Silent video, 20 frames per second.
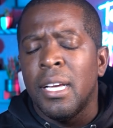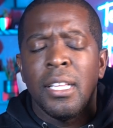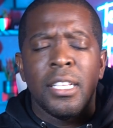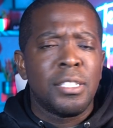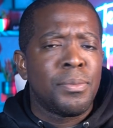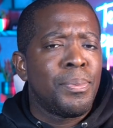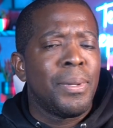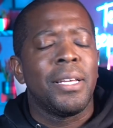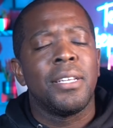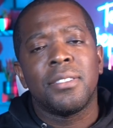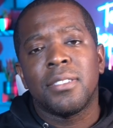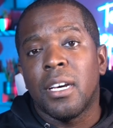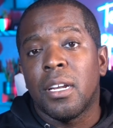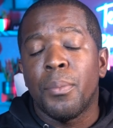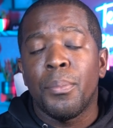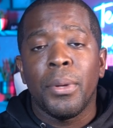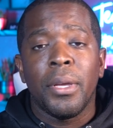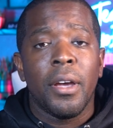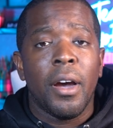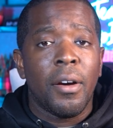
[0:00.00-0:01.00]
This player's going
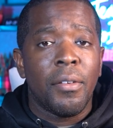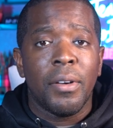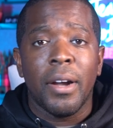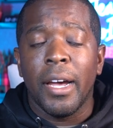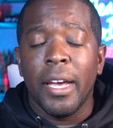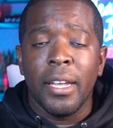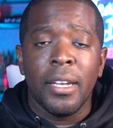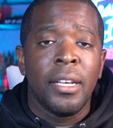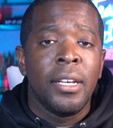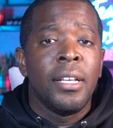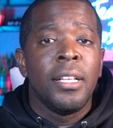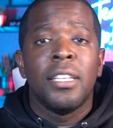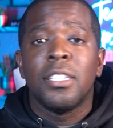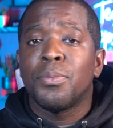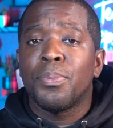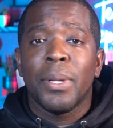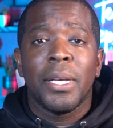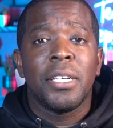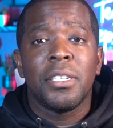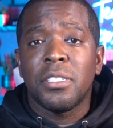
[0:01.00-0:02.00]
to be all right.
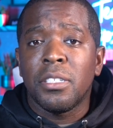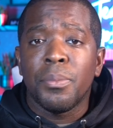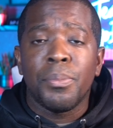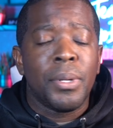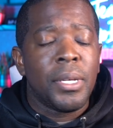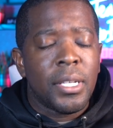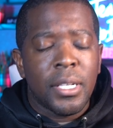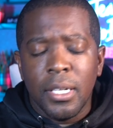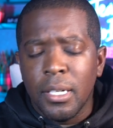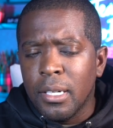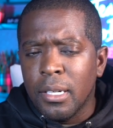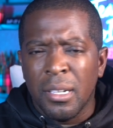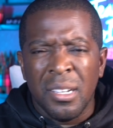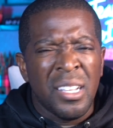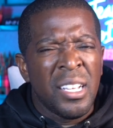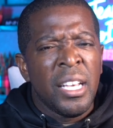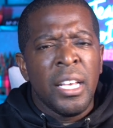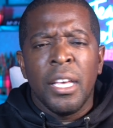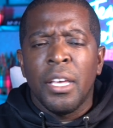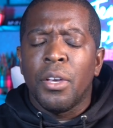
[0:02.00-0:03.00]
This player should be
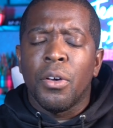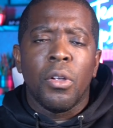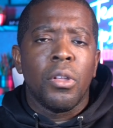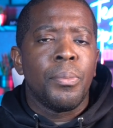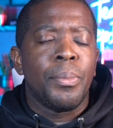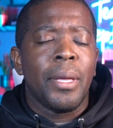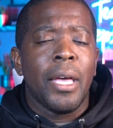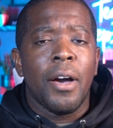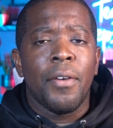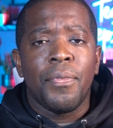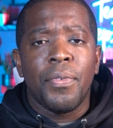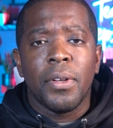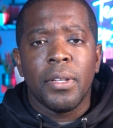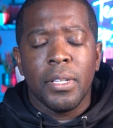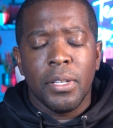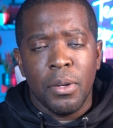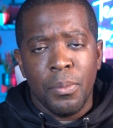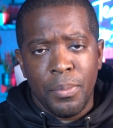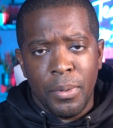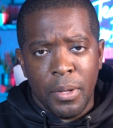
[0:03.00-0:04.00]
good. He'll only be out for a
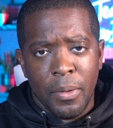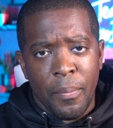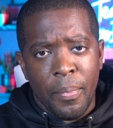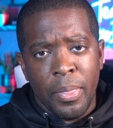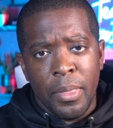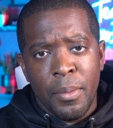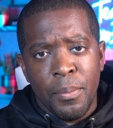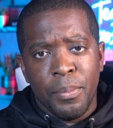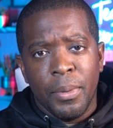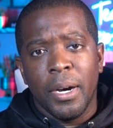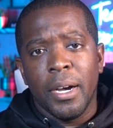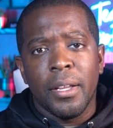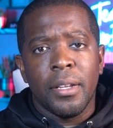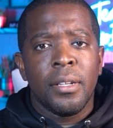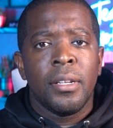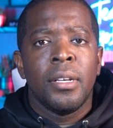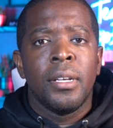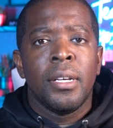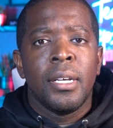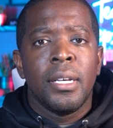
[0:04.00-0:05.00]
little bit.
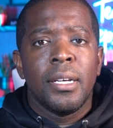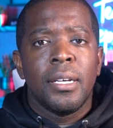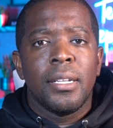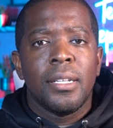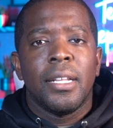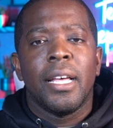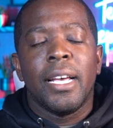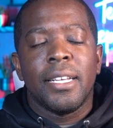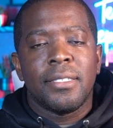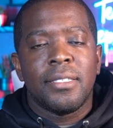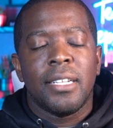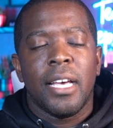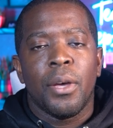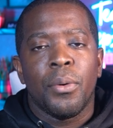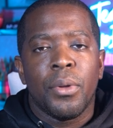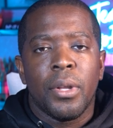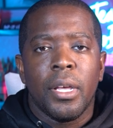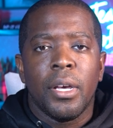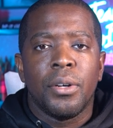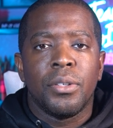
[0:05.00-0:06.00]
But last night
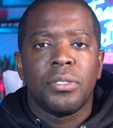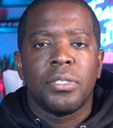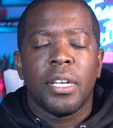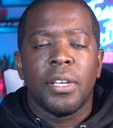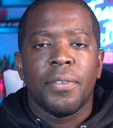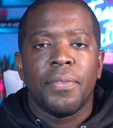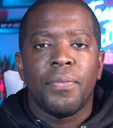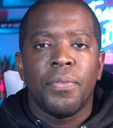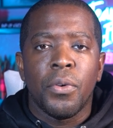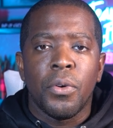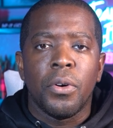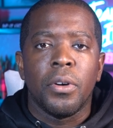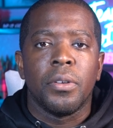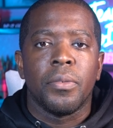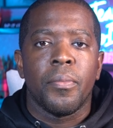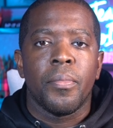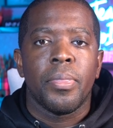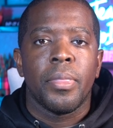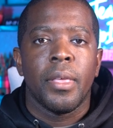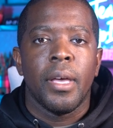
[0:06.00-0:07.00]
with LJ
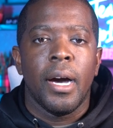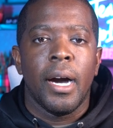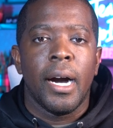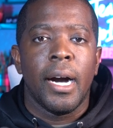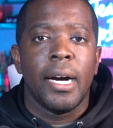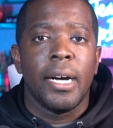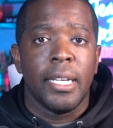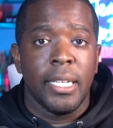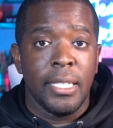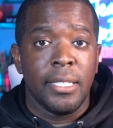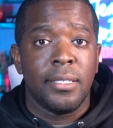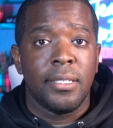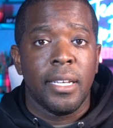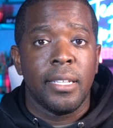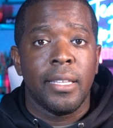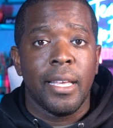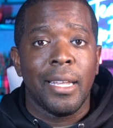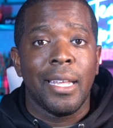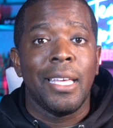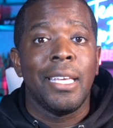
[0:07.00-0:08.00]
Fort, uh, he
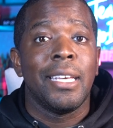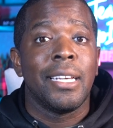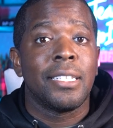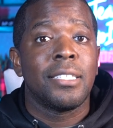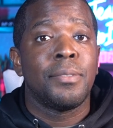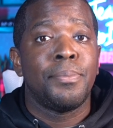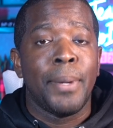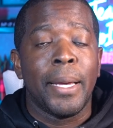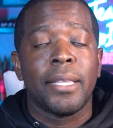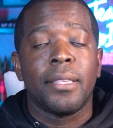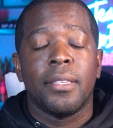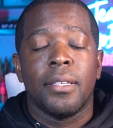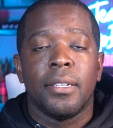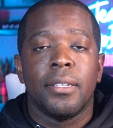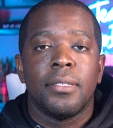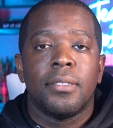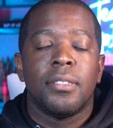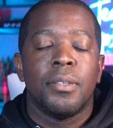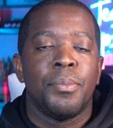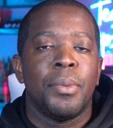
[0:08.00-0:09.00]
said that he expected
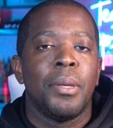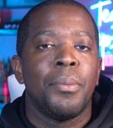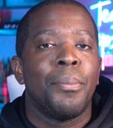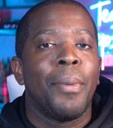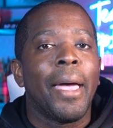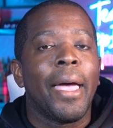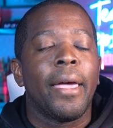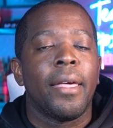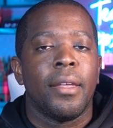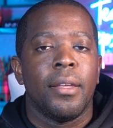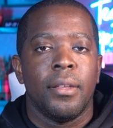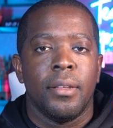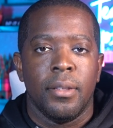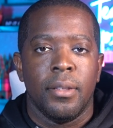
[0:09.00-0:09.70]
it to be bad.